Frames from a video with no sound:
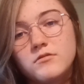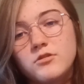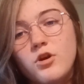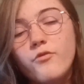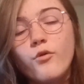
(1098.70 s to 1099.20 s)

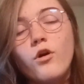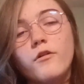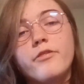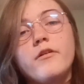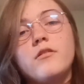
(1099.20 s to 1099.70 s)
go
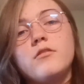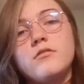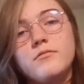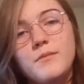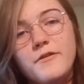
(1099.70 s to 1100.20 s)
forth,
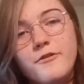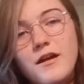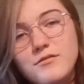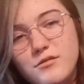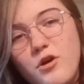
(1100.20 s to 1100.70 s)
my
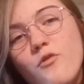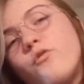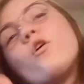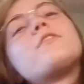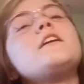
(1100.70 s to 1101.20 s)
friends. Go
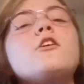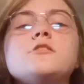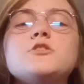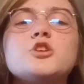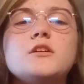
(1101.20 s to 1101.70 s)
forth and
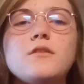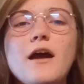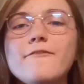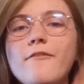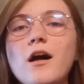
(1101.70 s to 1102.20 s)
audition.
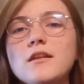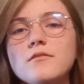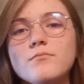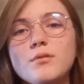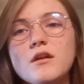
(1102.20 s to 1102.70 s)
Have
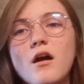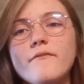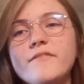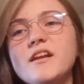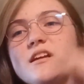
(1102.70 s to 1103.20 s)
fun. Be
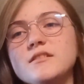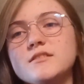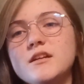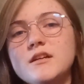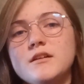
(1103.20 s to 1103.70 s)
confident
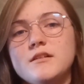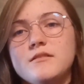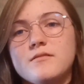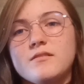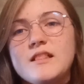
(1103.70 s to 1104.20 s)

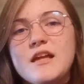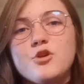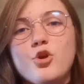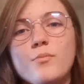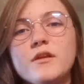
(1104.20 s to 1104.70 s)
in
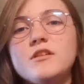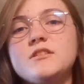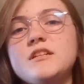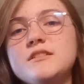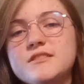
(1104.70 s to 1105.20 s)
your
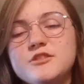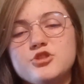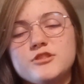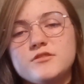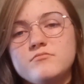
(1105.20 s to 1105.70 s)
abilities, and
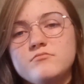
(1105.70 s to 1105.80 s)
just